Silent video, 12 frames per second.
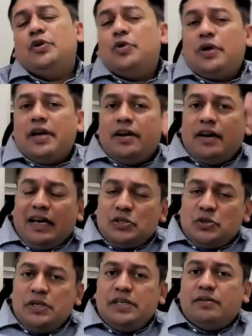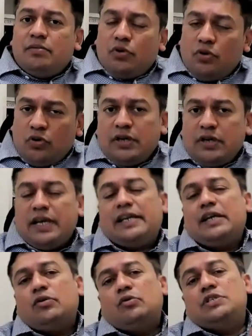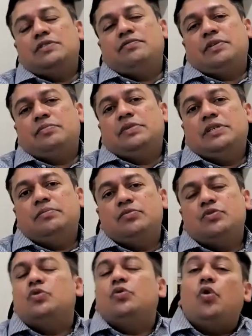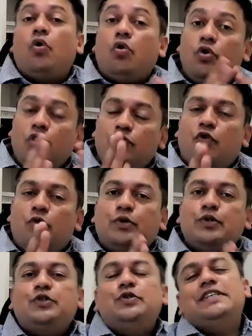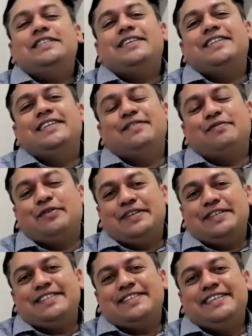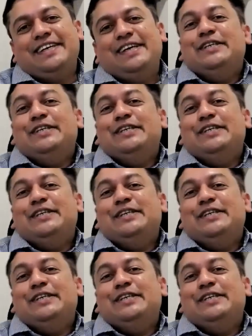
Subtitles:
You can actually get a coaching from them. So a lot of opportunities are there for us.